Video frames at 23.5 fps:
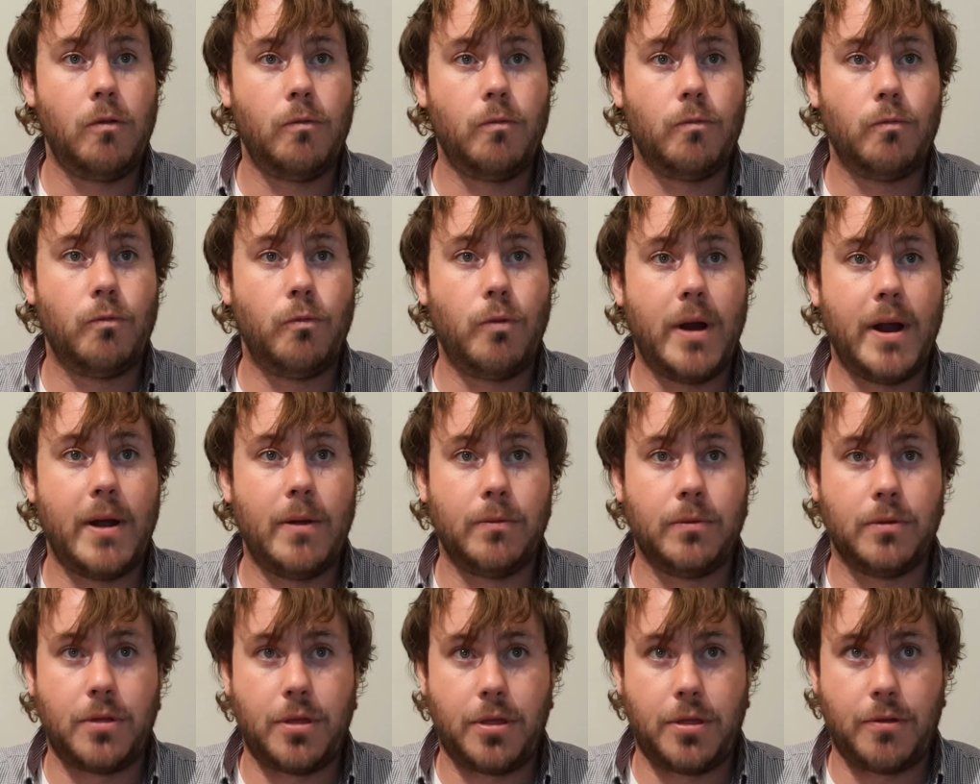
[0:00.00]

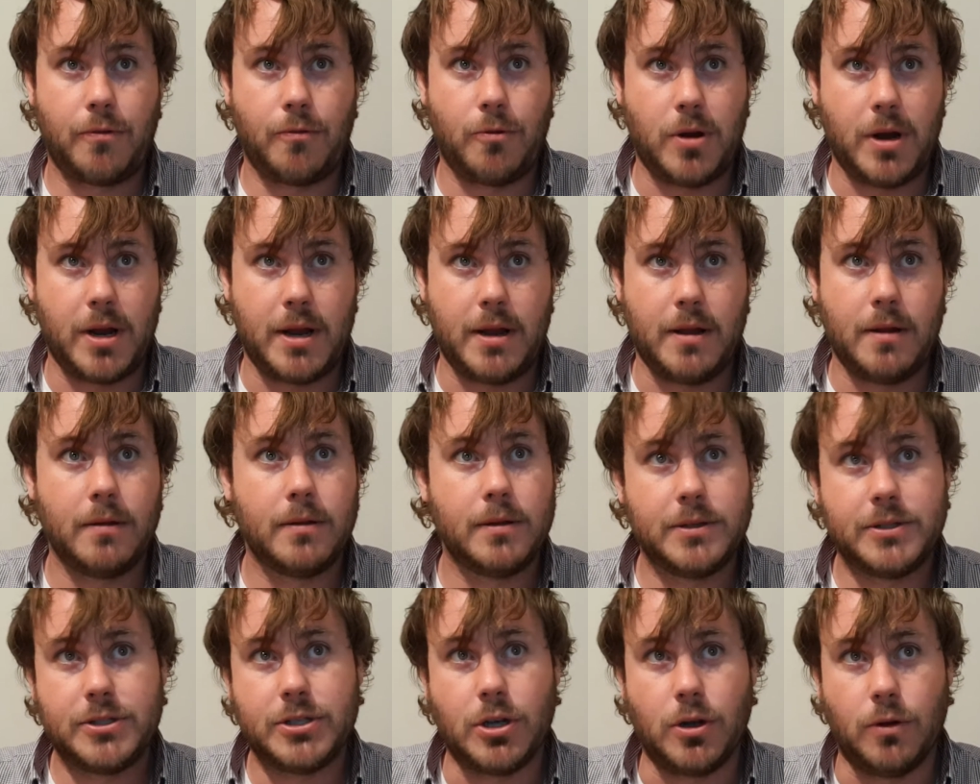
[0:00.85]
Round 3.
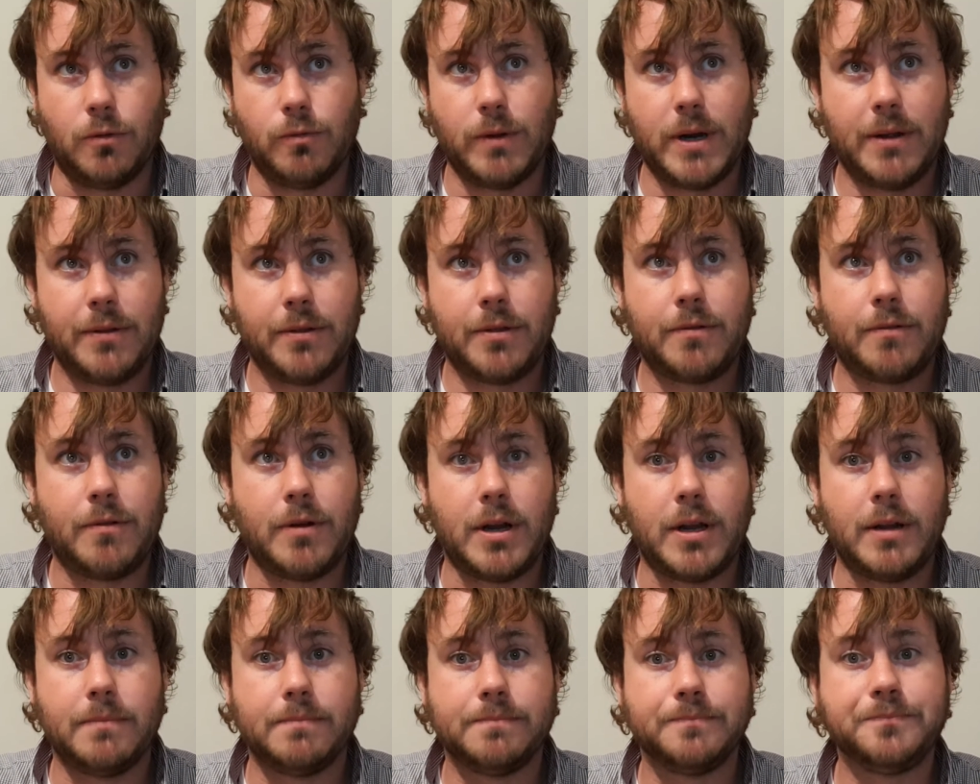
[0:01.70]
So round
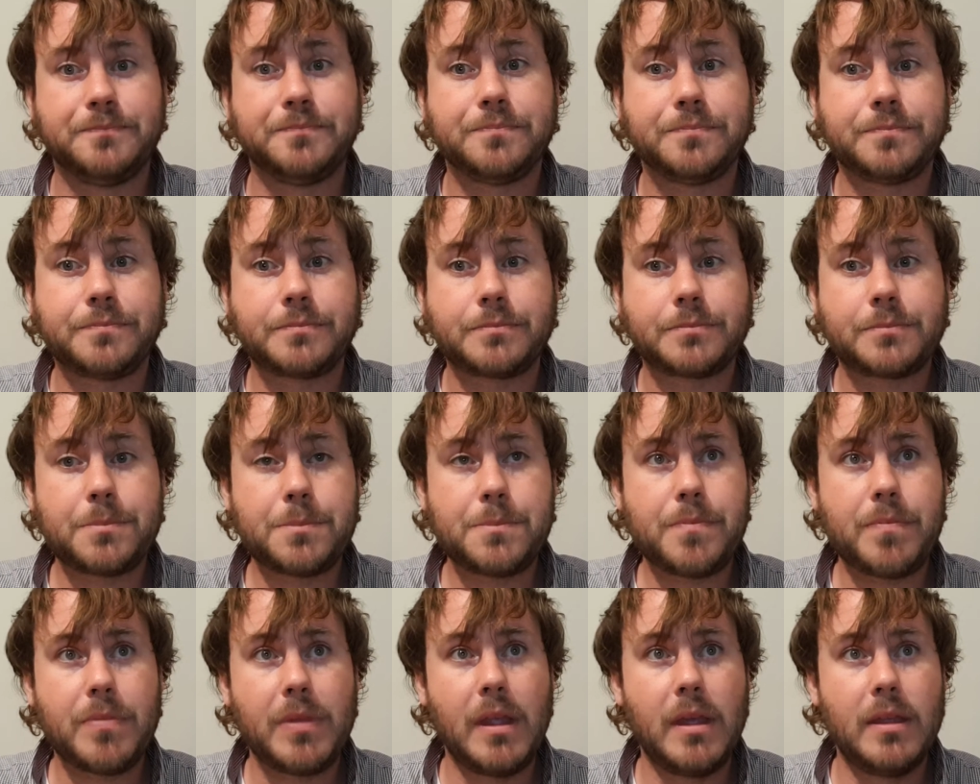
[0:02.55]
3.
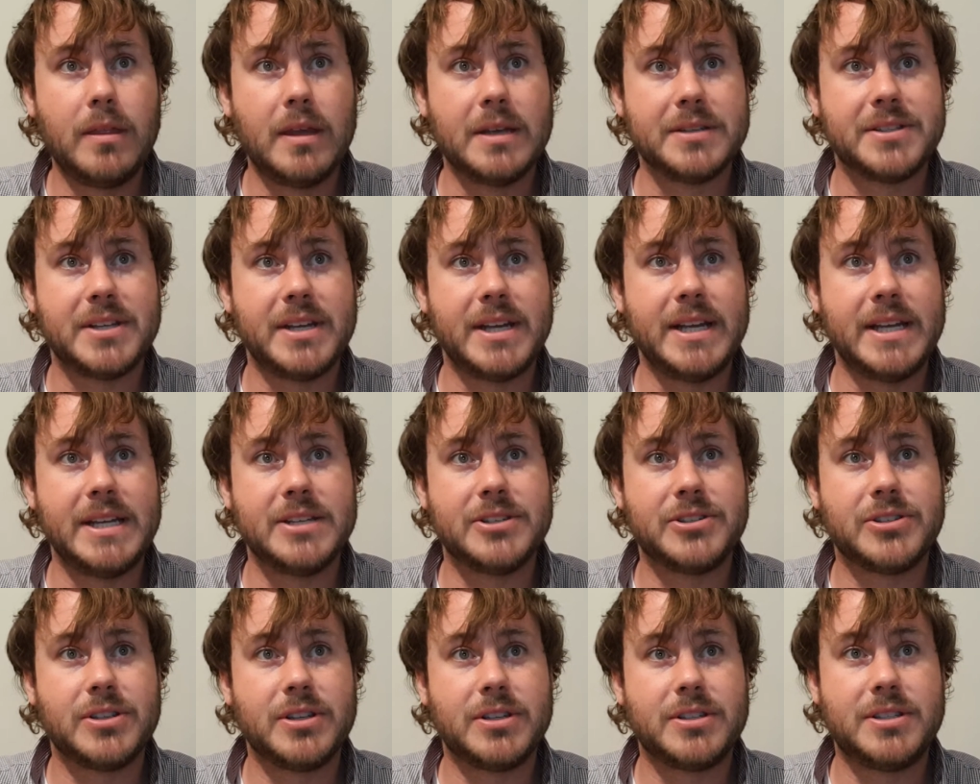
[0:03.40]
This
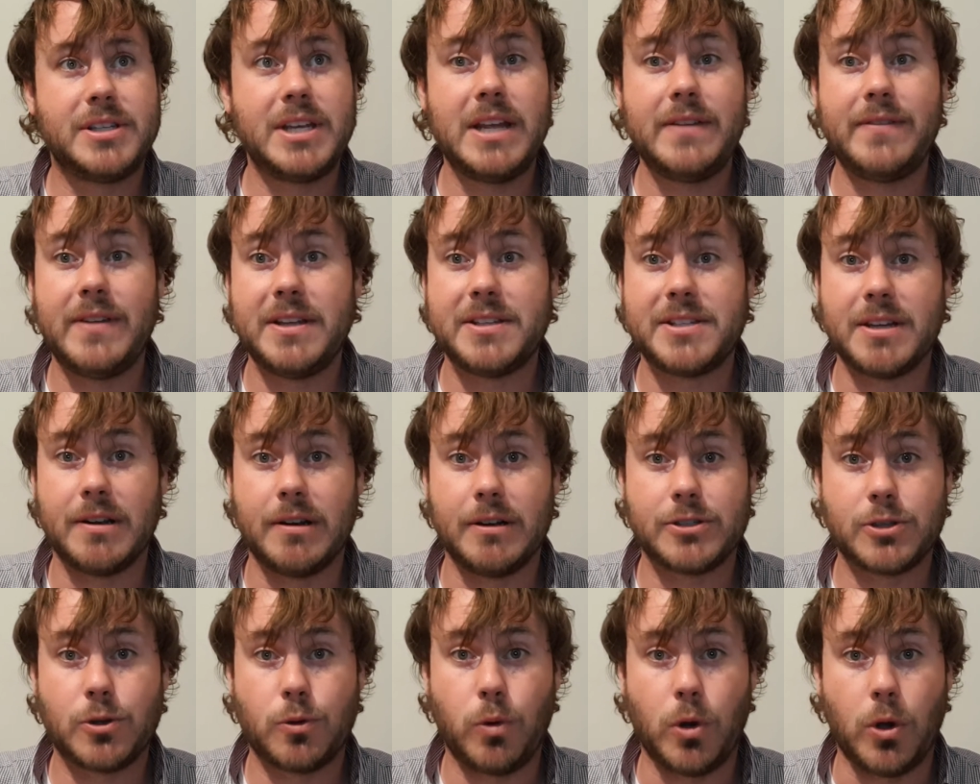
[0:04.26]
is TV
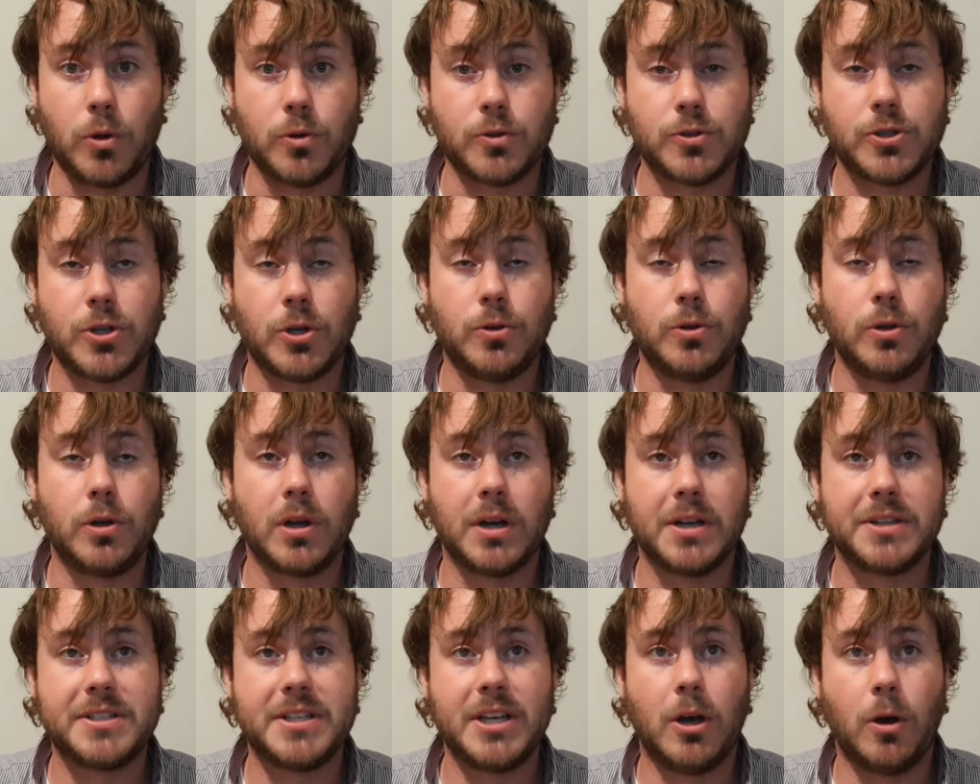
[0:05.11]
series quotes. So you've
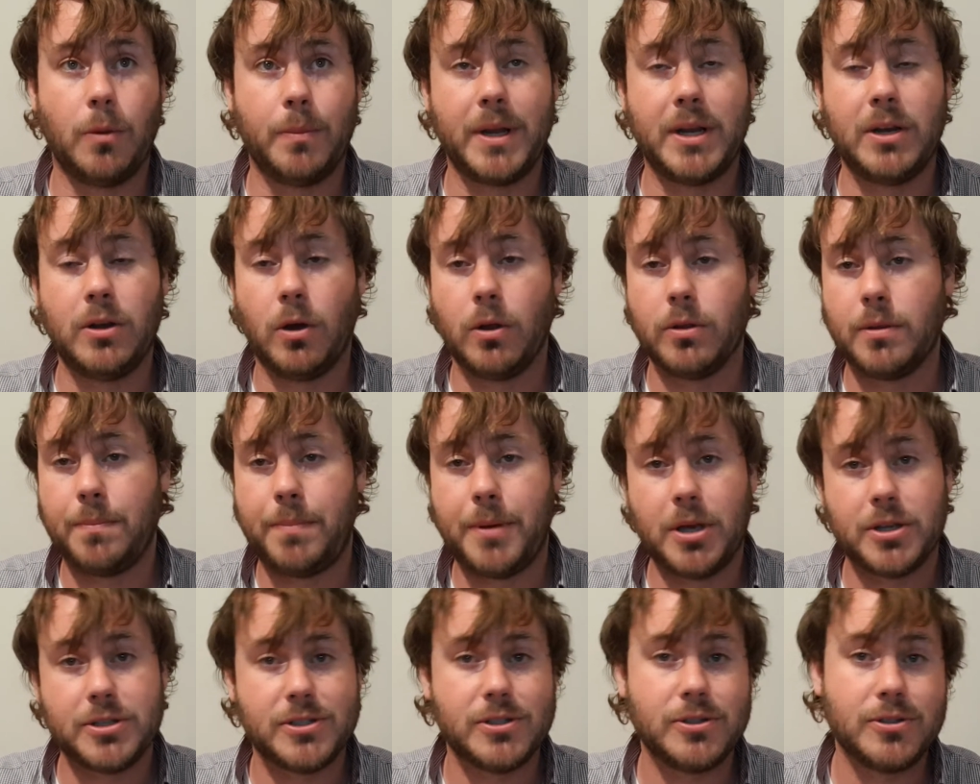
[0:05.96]
got to tell me not the
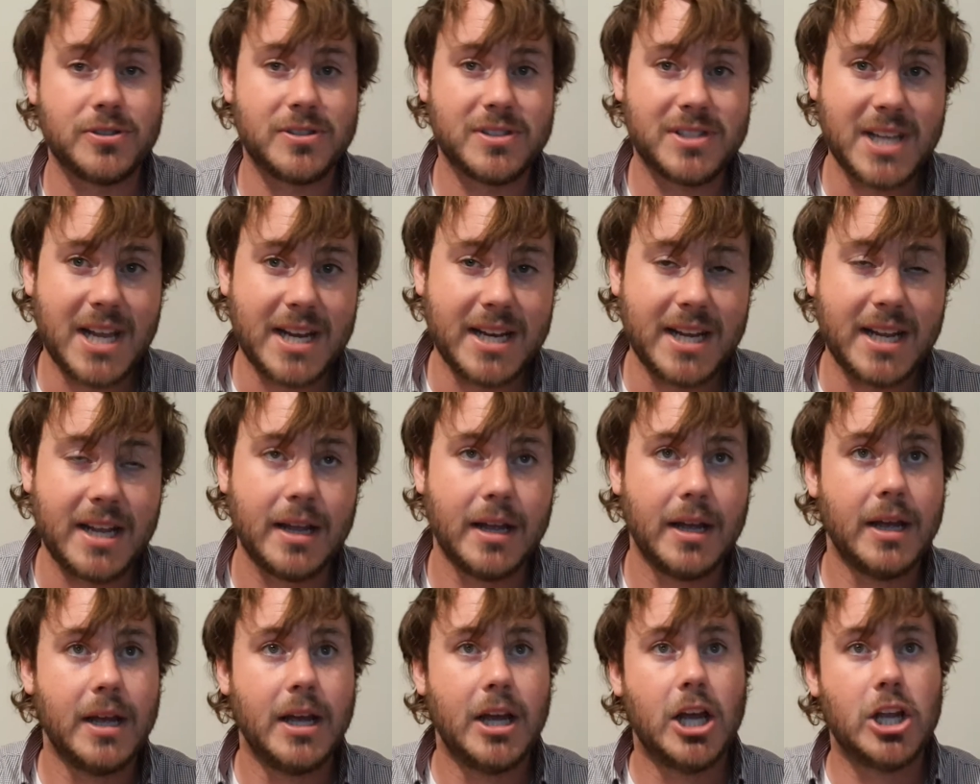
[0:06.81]
person who said it,
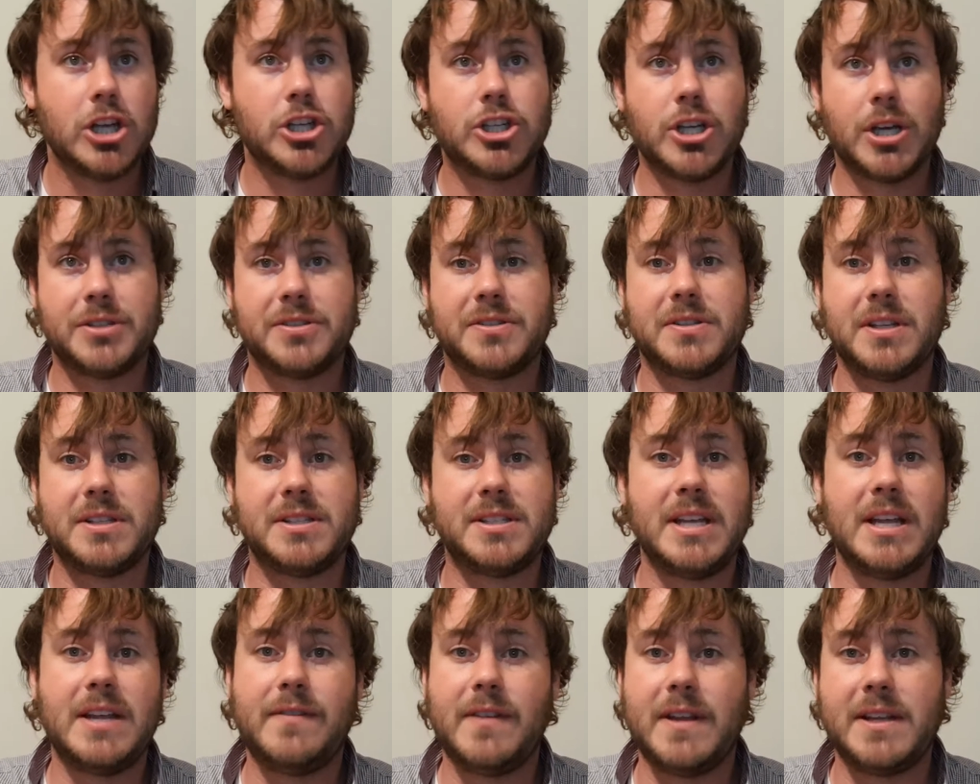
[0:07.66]
just the
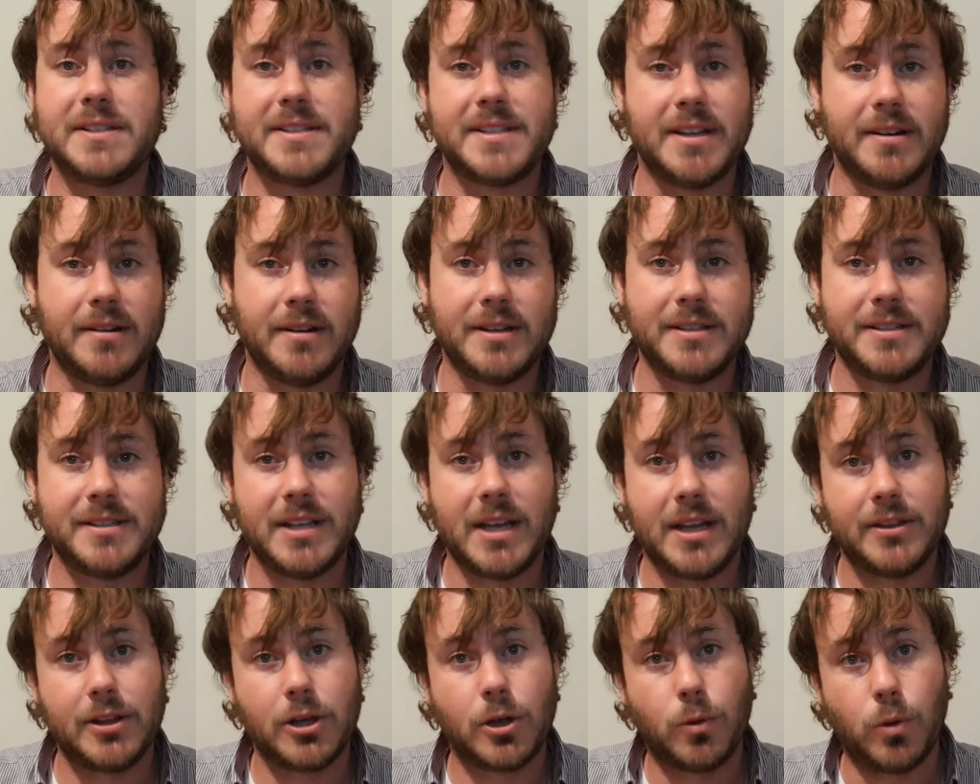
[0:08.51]
TV series
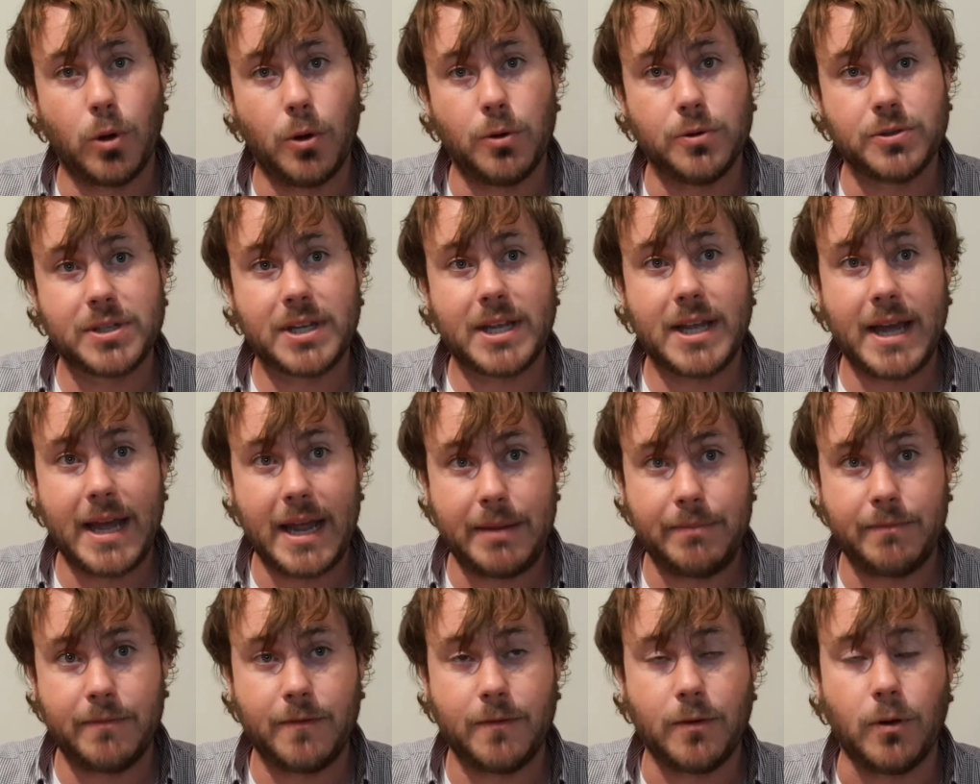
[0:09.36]
that the quote
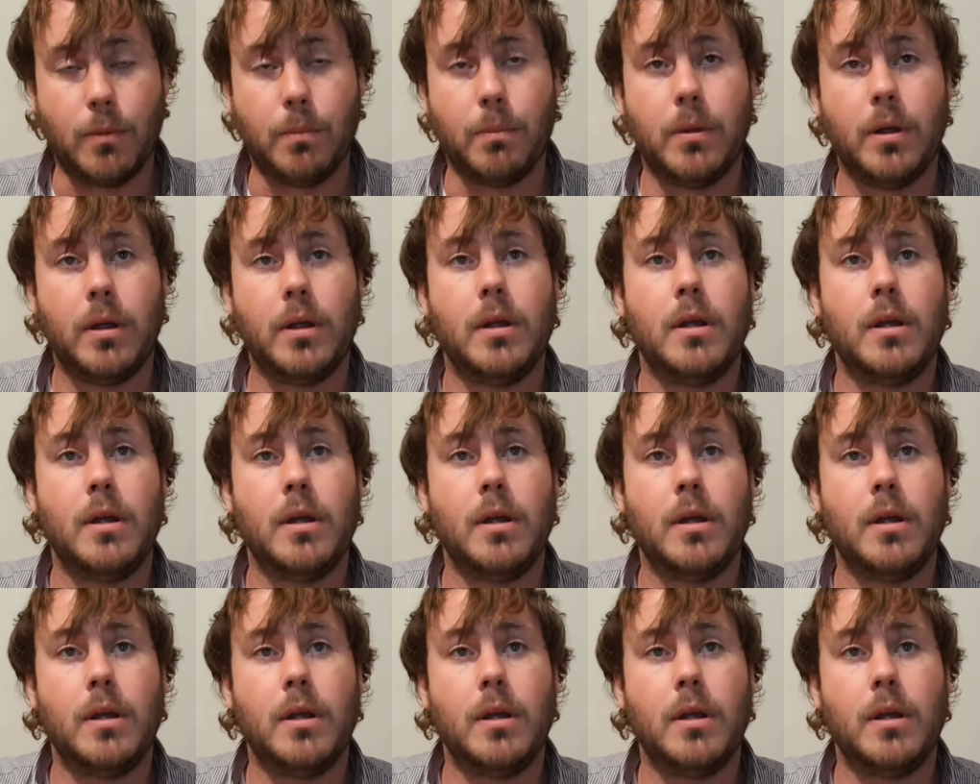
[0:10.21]
came from.